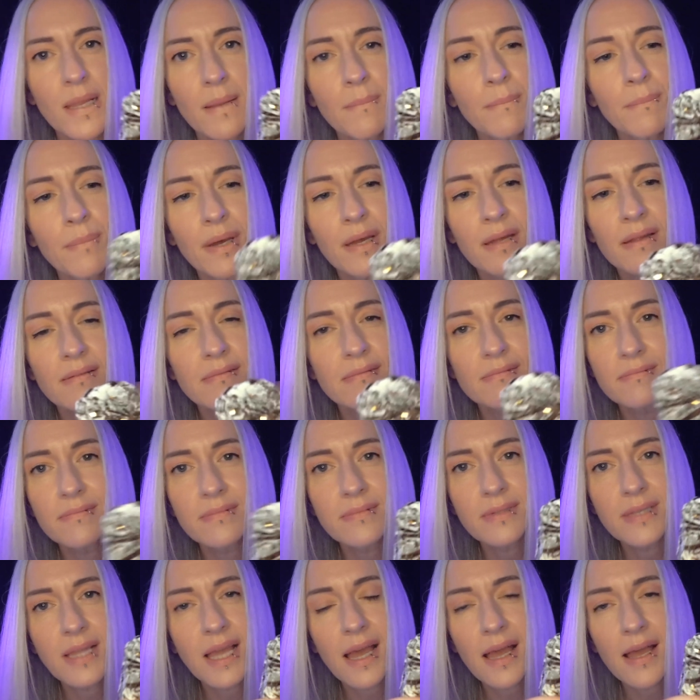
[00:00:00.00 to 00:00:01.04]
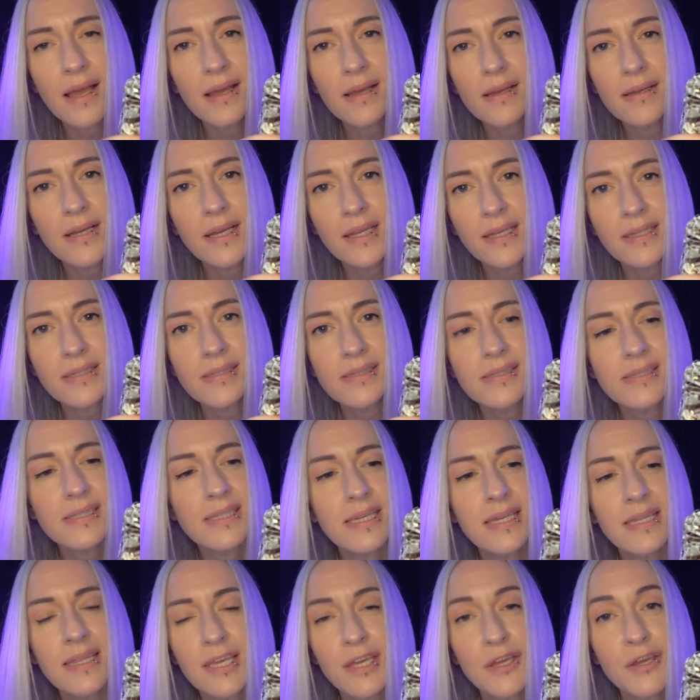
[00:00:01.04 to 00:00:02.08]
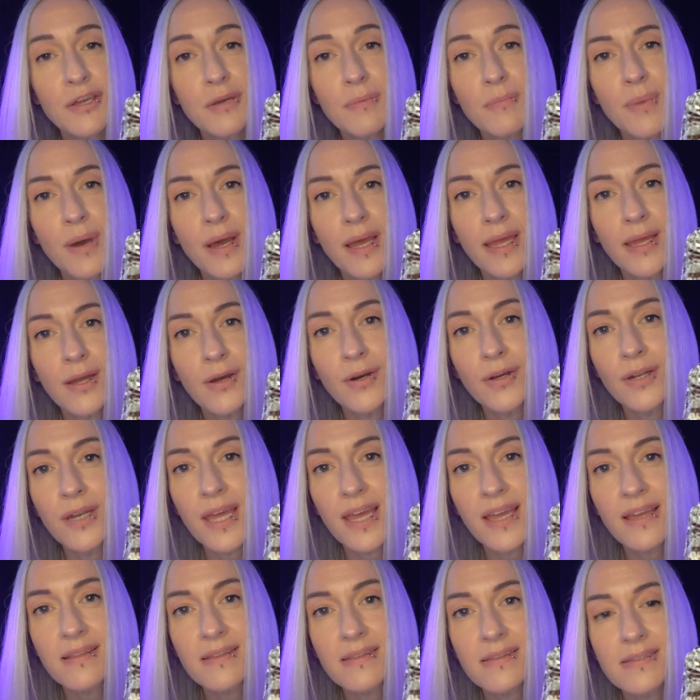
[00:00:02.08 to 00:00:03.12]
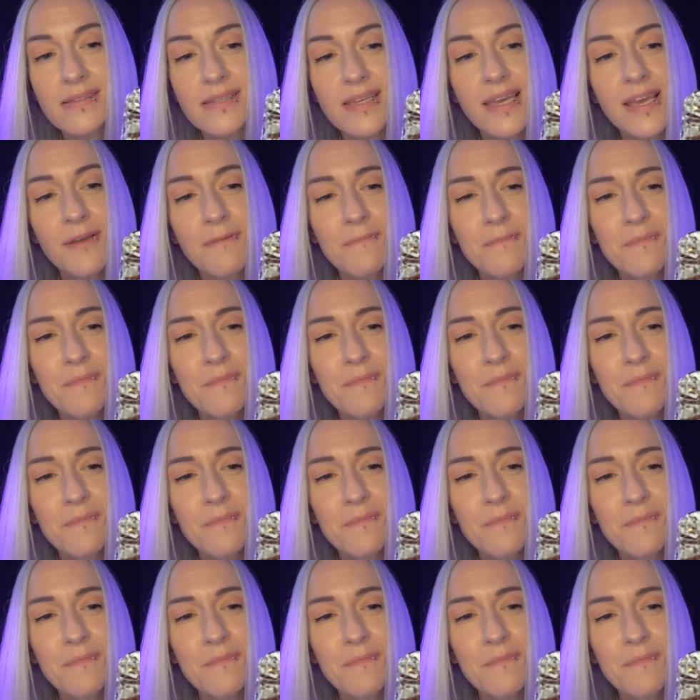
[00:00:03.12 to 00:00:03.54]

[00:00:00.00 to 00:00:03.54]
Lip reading: but I can see that you can buy it on Etsy.